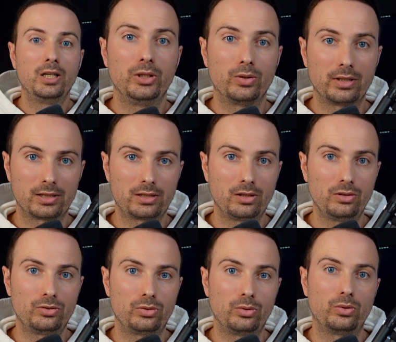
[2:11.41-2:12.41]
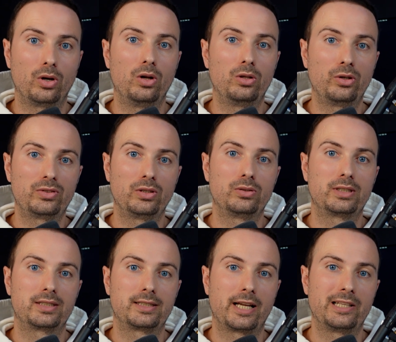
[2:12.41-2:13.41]
you can still do all of those
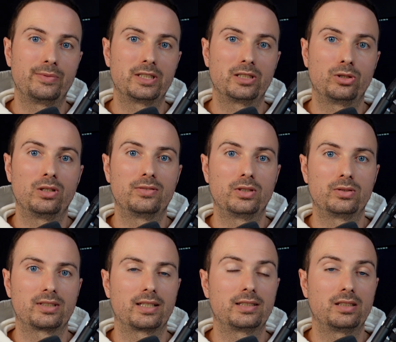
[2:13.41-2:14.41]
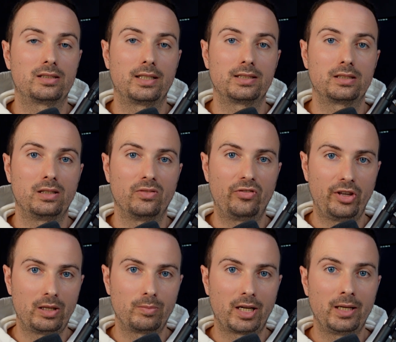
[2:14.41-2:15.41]
assignments and all of those exercises in
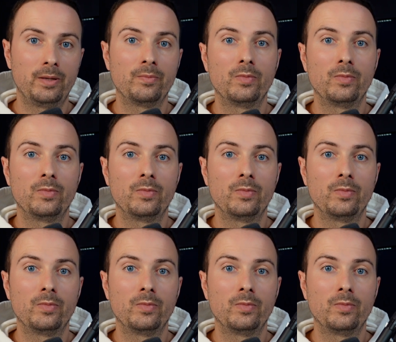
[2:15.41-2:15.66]
Figma.